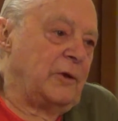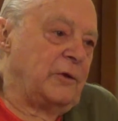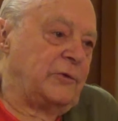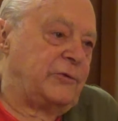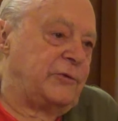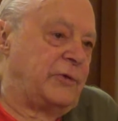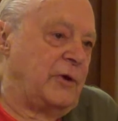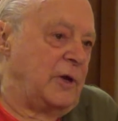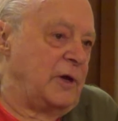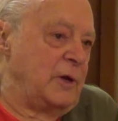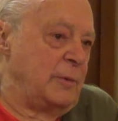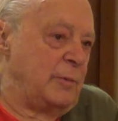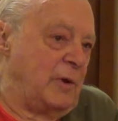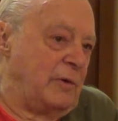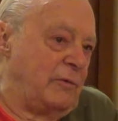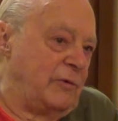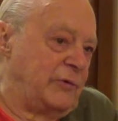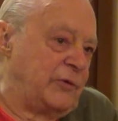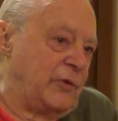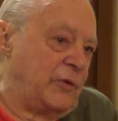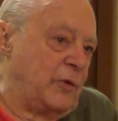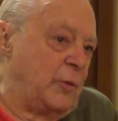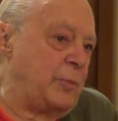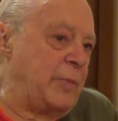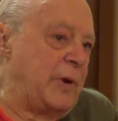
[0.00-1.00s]
turn them over
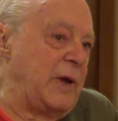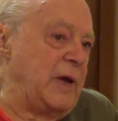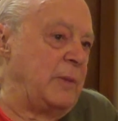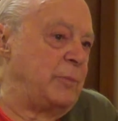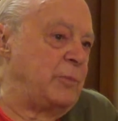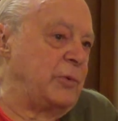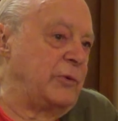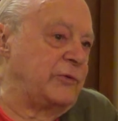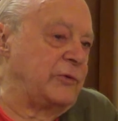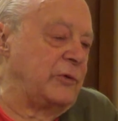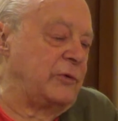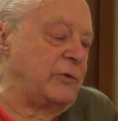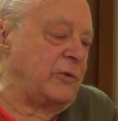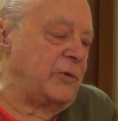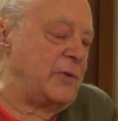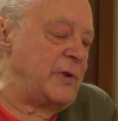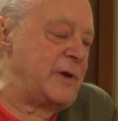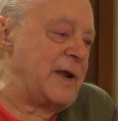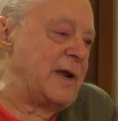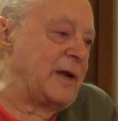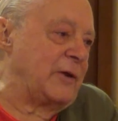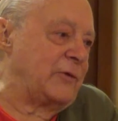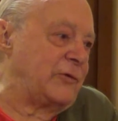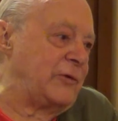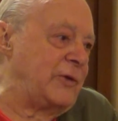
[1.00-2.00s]
to the paper so that the
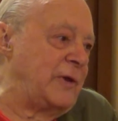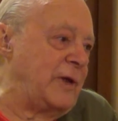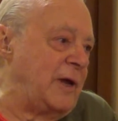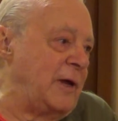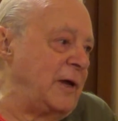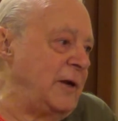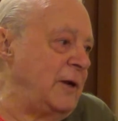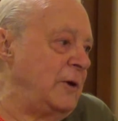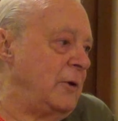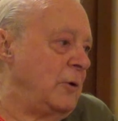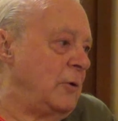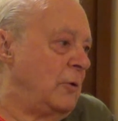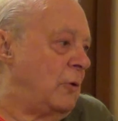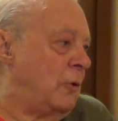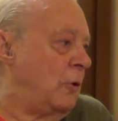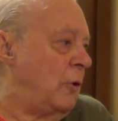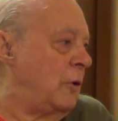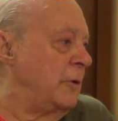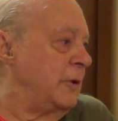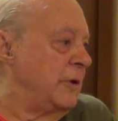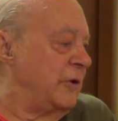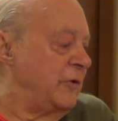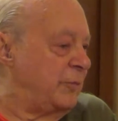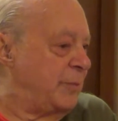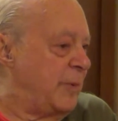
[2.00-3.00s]
next day
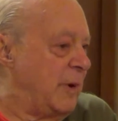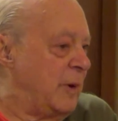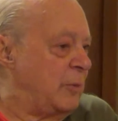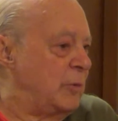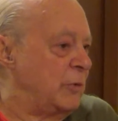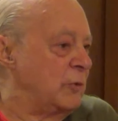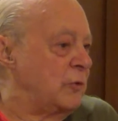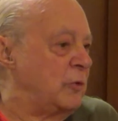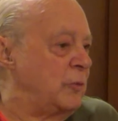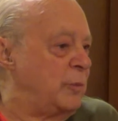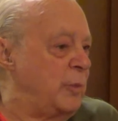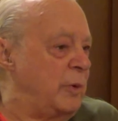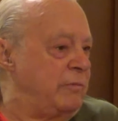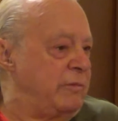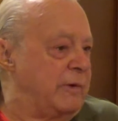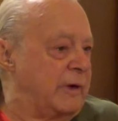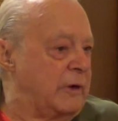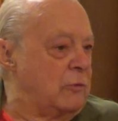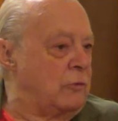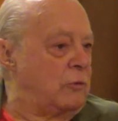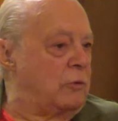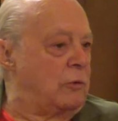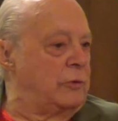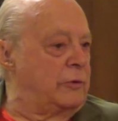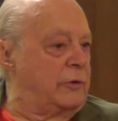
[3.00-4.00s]
all these people could be
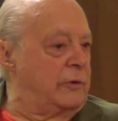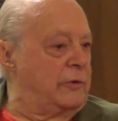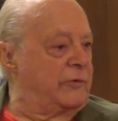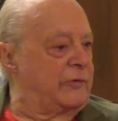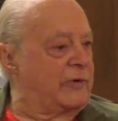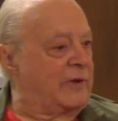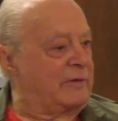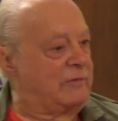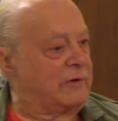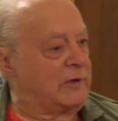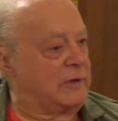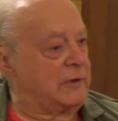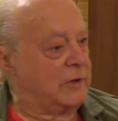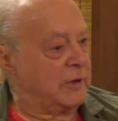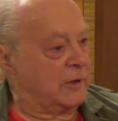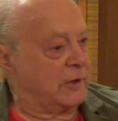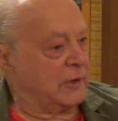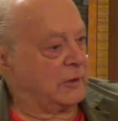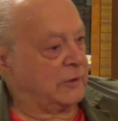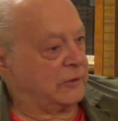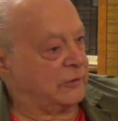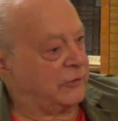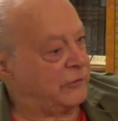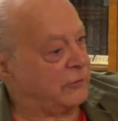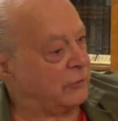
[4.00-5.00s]
recorded as having
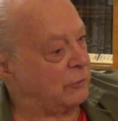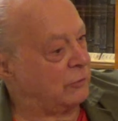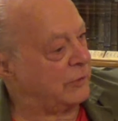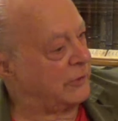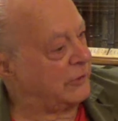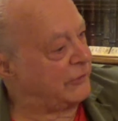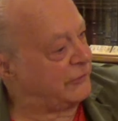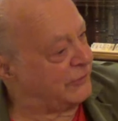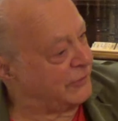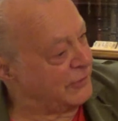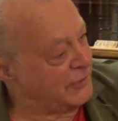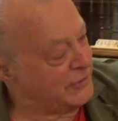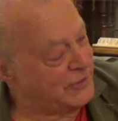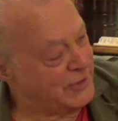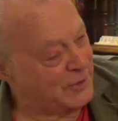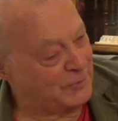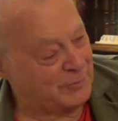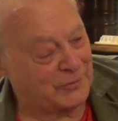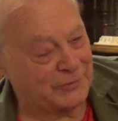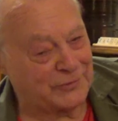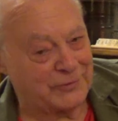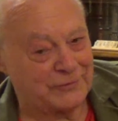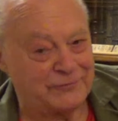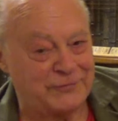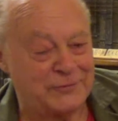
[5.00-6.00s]
duly turned up
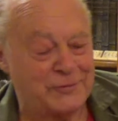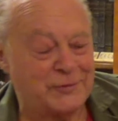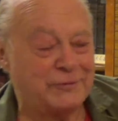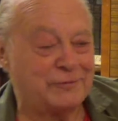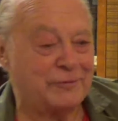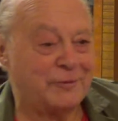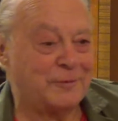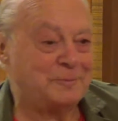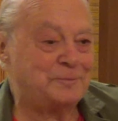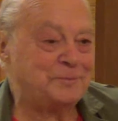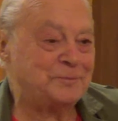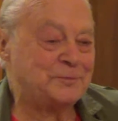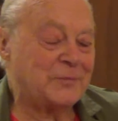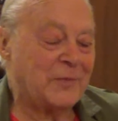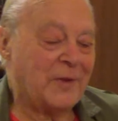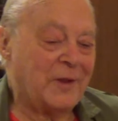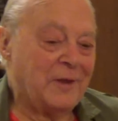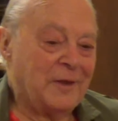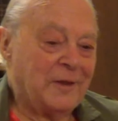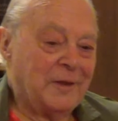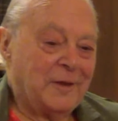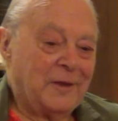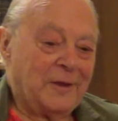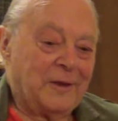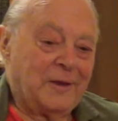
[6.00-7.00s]
at the funeral.
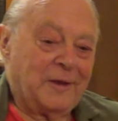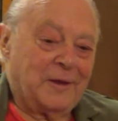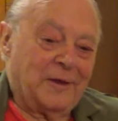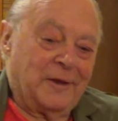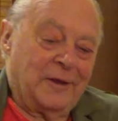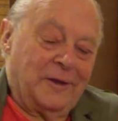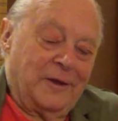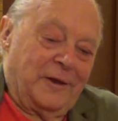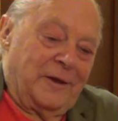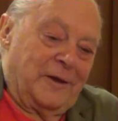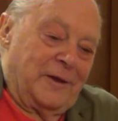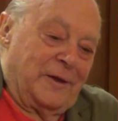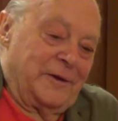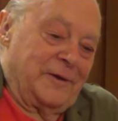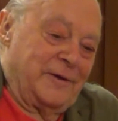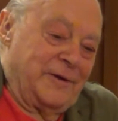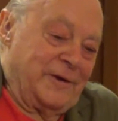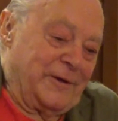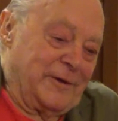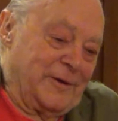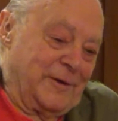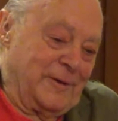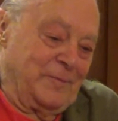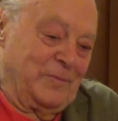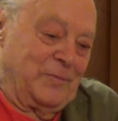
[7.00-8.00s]

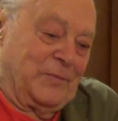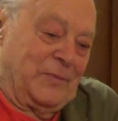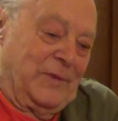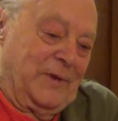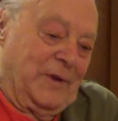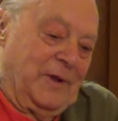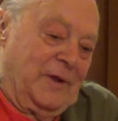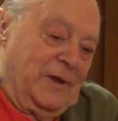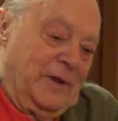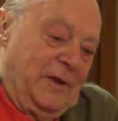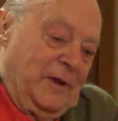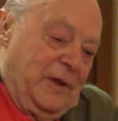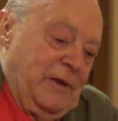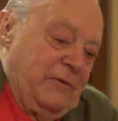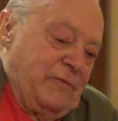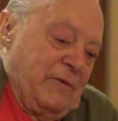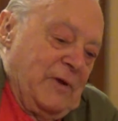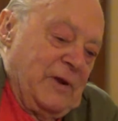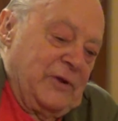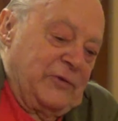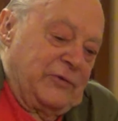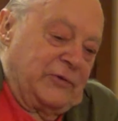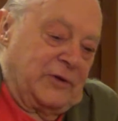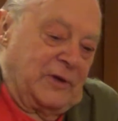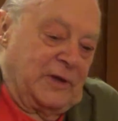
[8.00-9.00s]
And
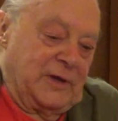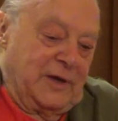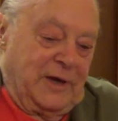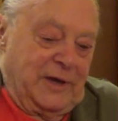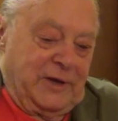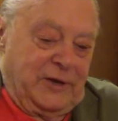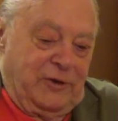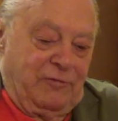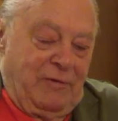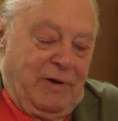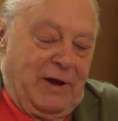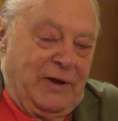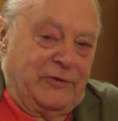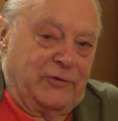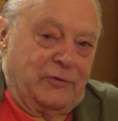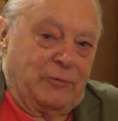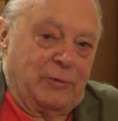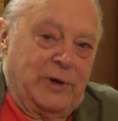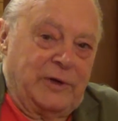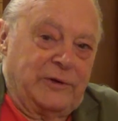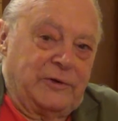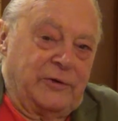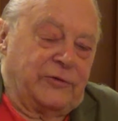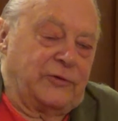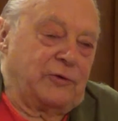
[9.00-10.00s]
eventually I
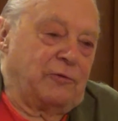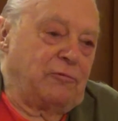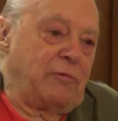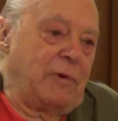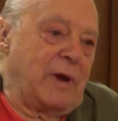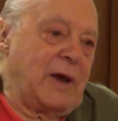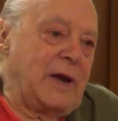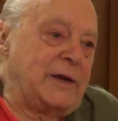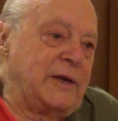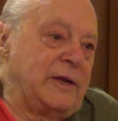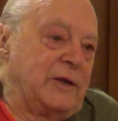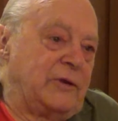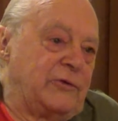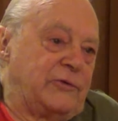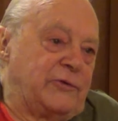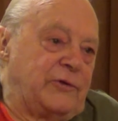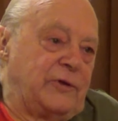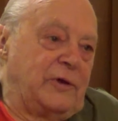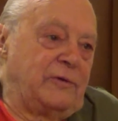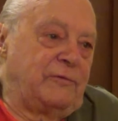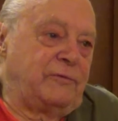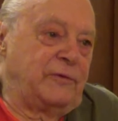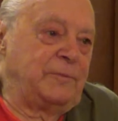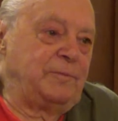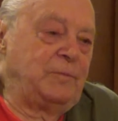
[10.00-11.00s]
graduated to writing
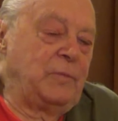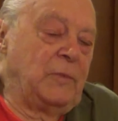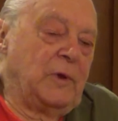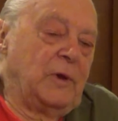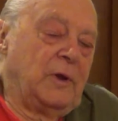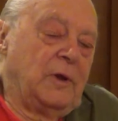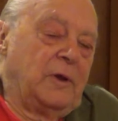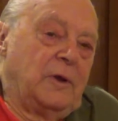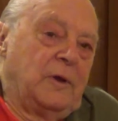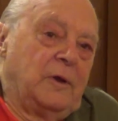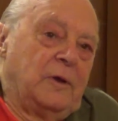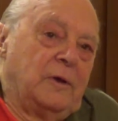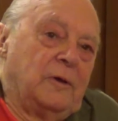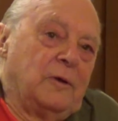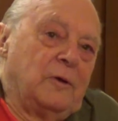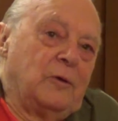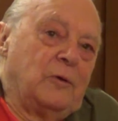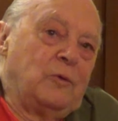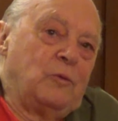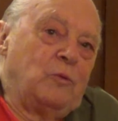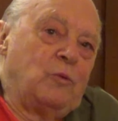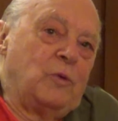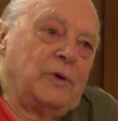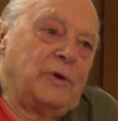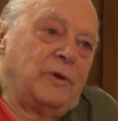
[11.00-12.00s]
stuff, and
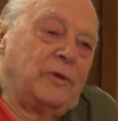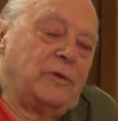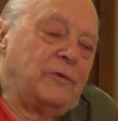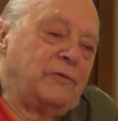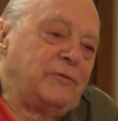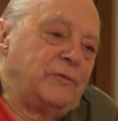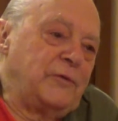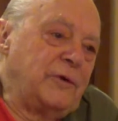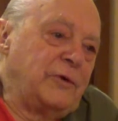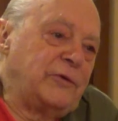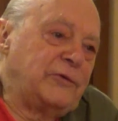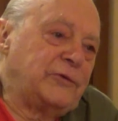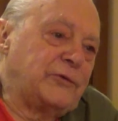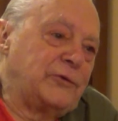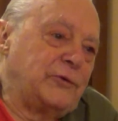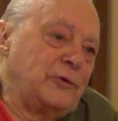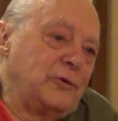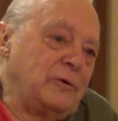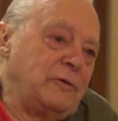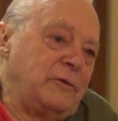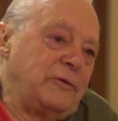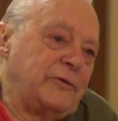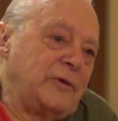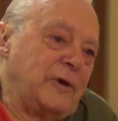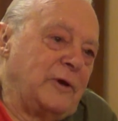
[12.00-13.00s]
one of the first
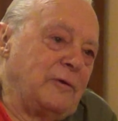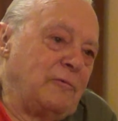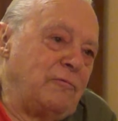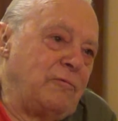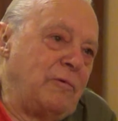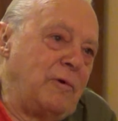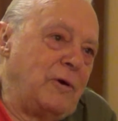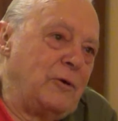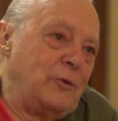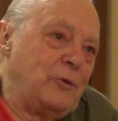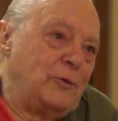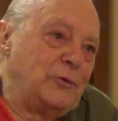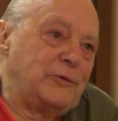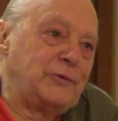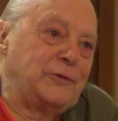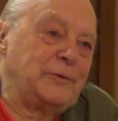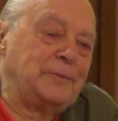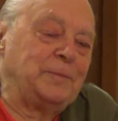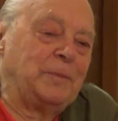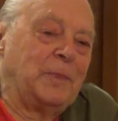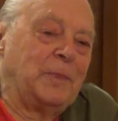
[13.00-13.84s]
stories I wrote,